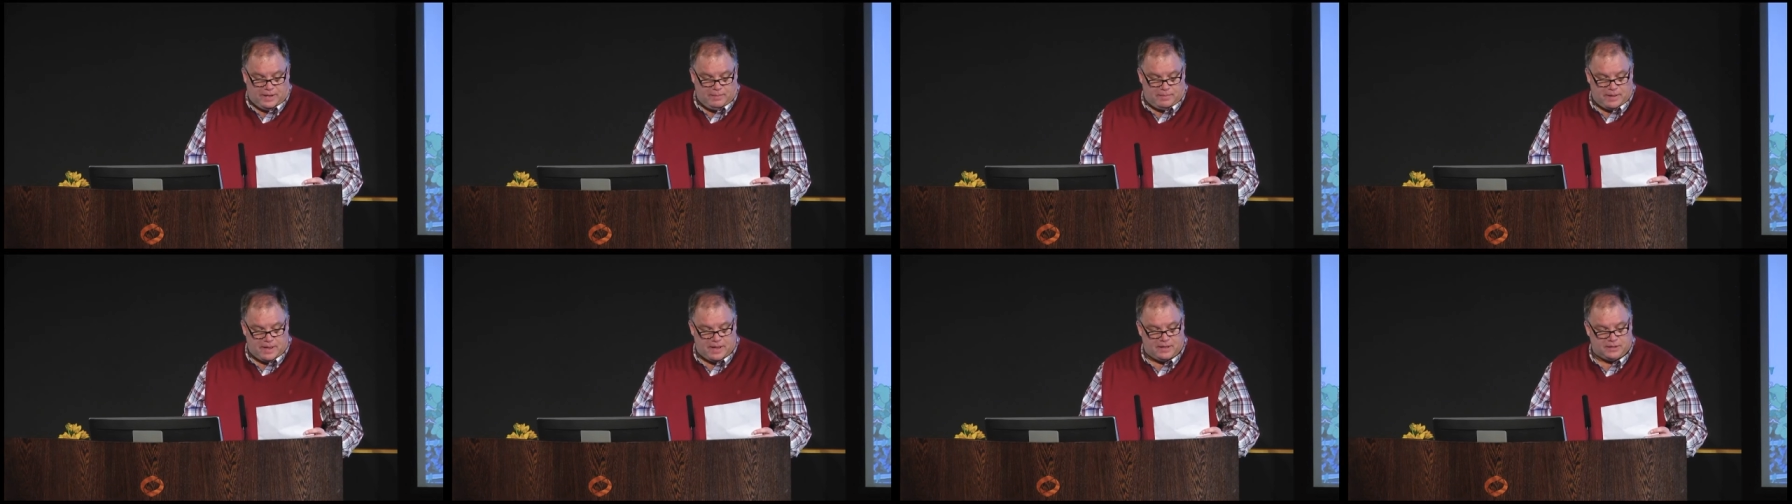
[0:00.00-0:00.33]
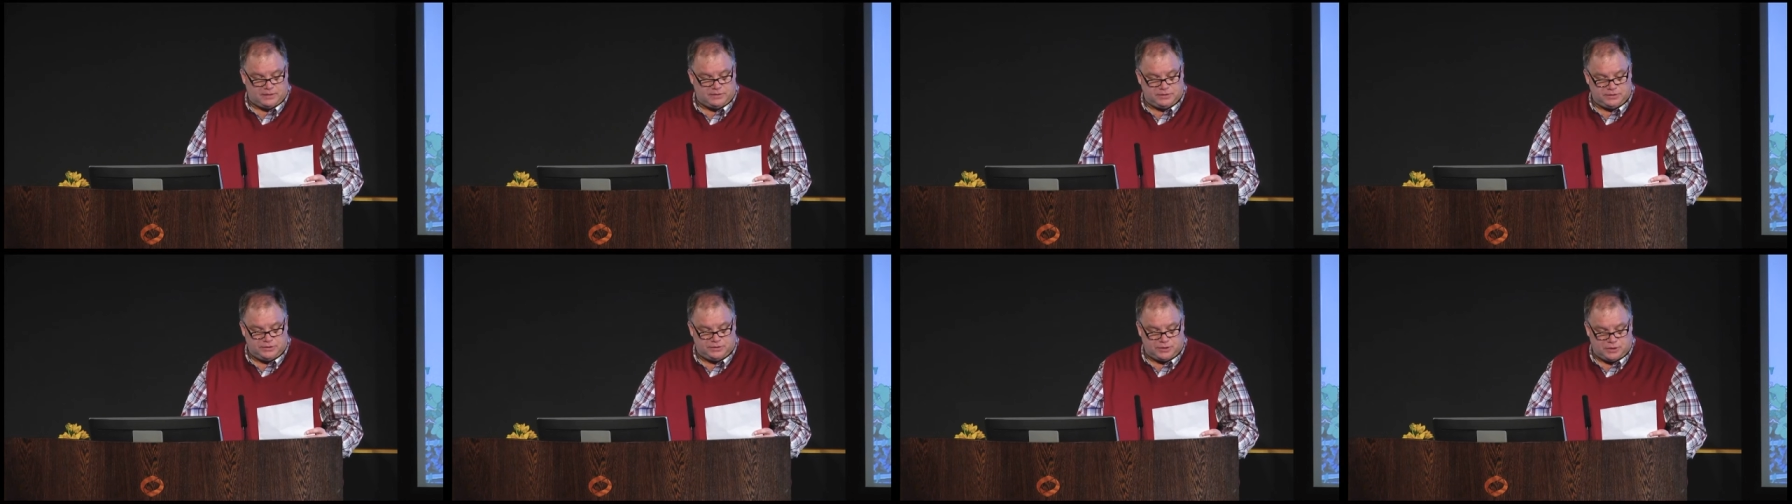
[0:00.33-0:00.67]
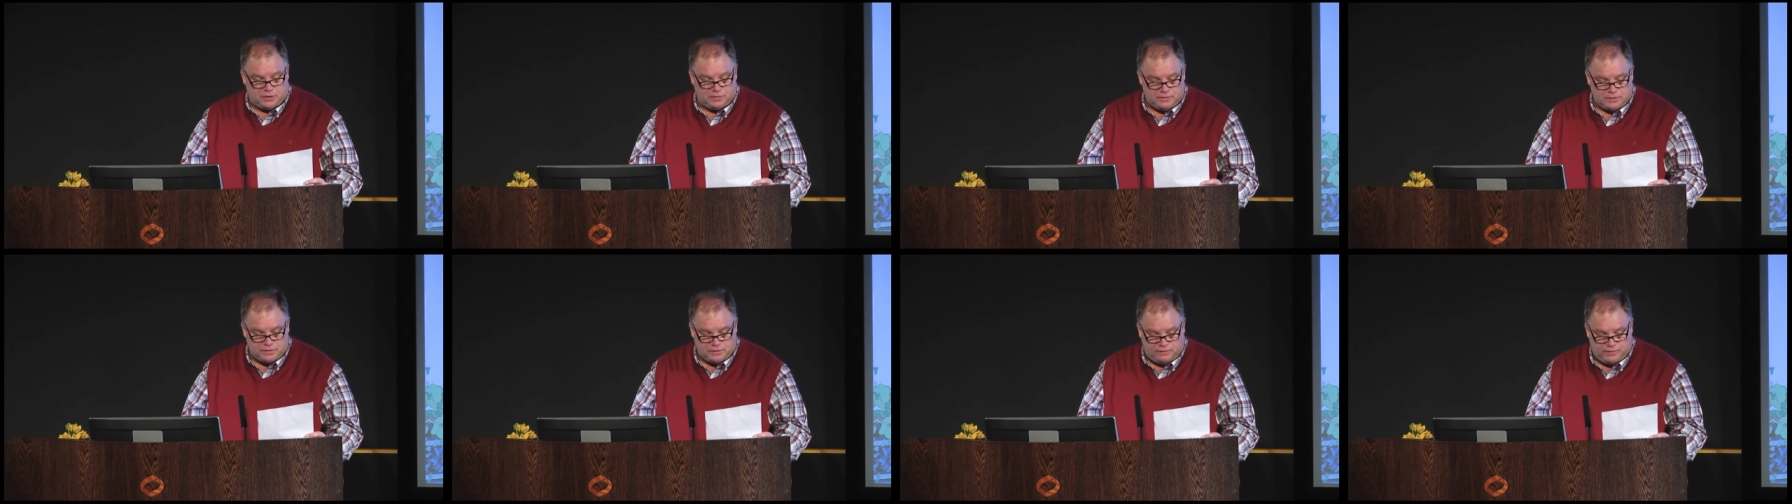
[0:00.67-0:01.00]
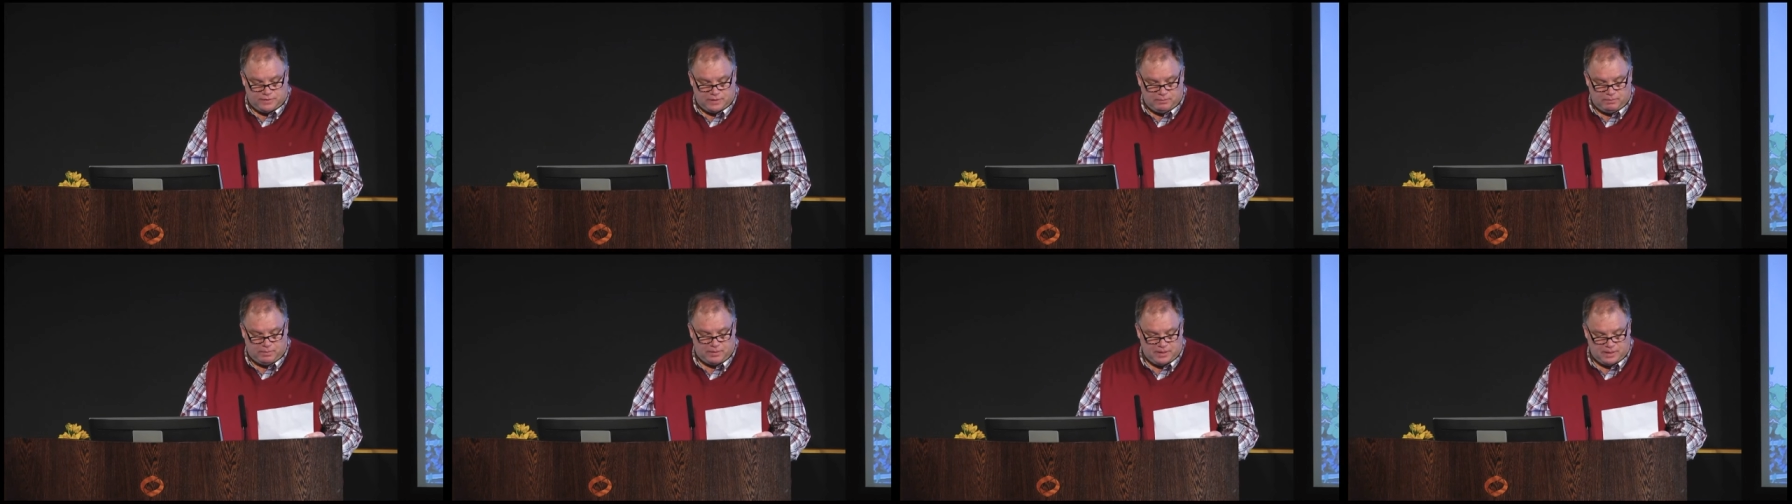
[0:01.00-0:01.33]
Patterson serves as
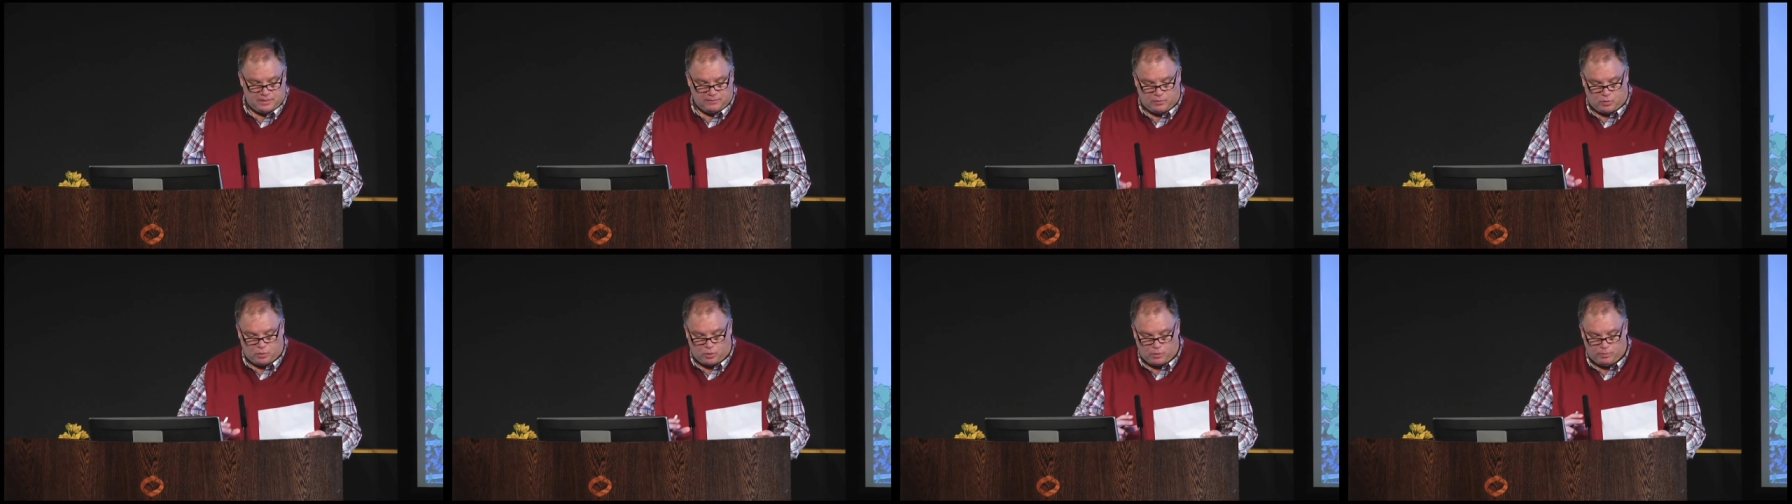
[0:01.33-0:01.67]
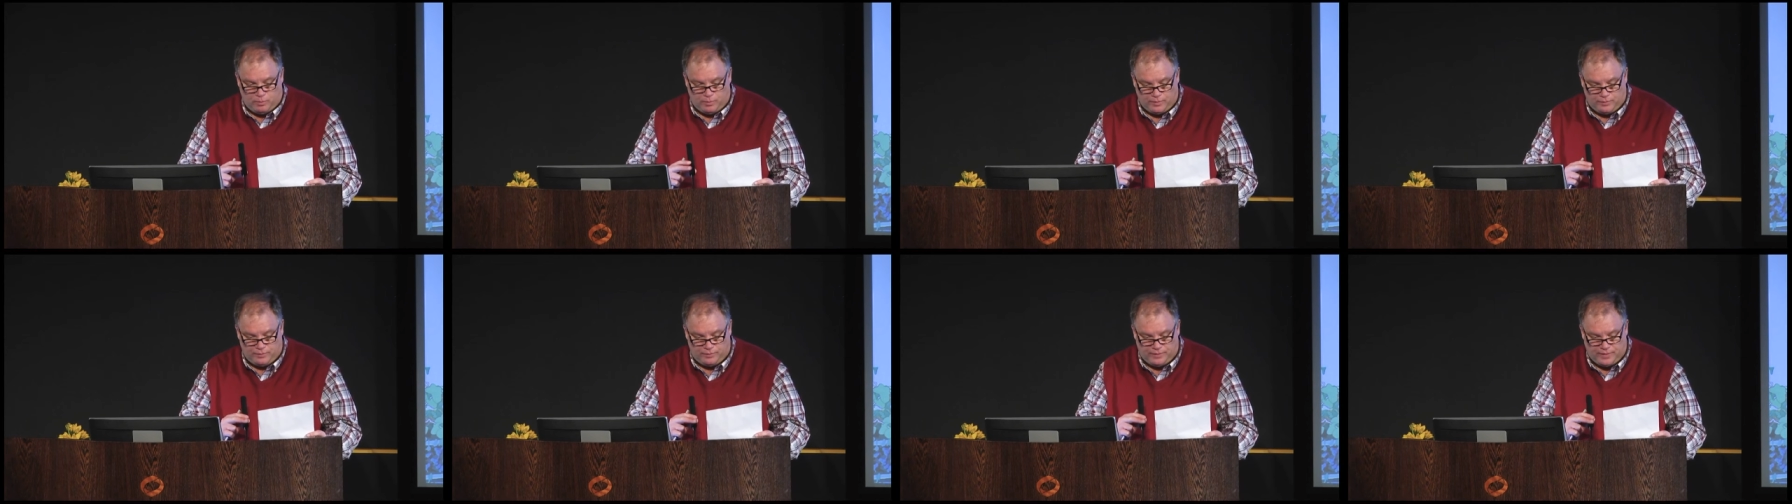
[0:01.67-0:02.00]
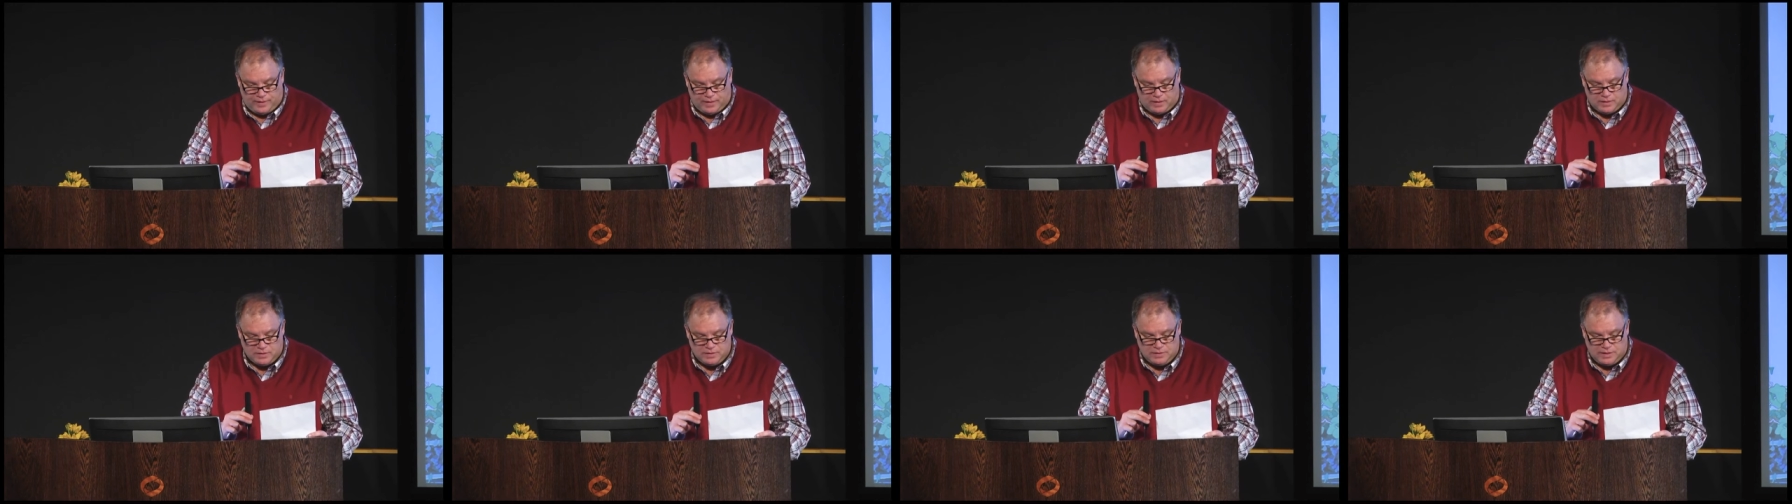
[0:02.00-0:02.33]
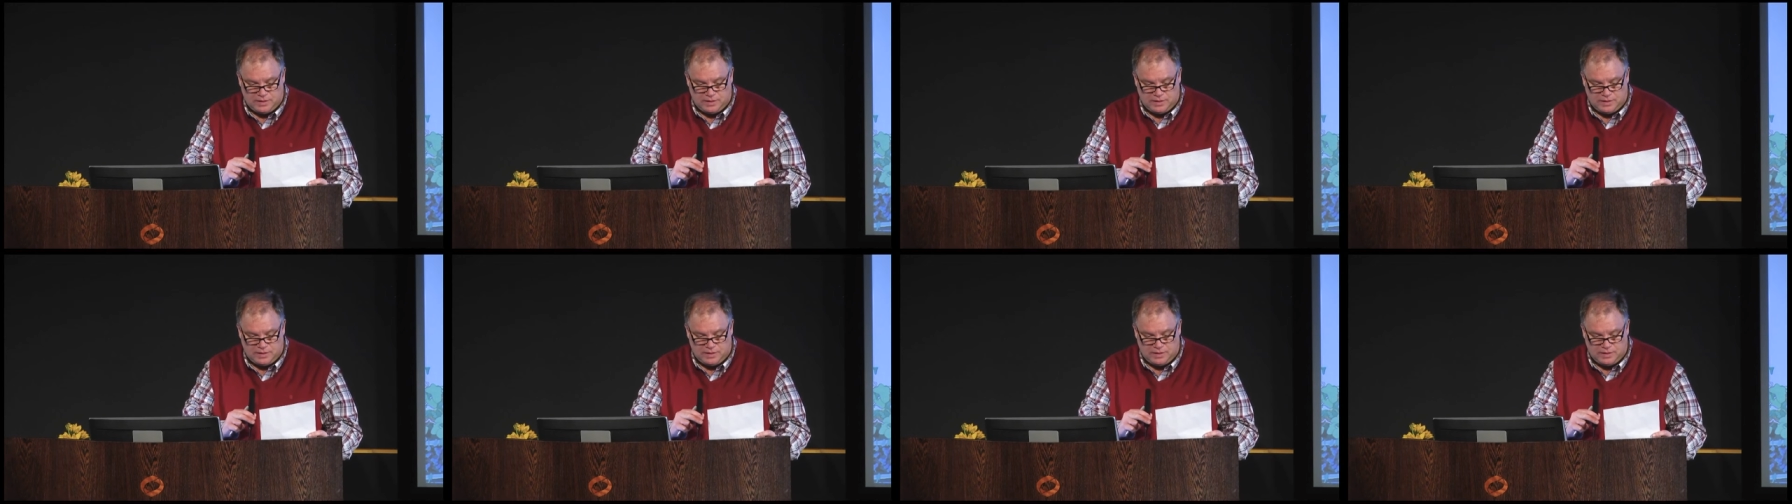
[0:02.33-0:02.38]
VP of Corporate Affairs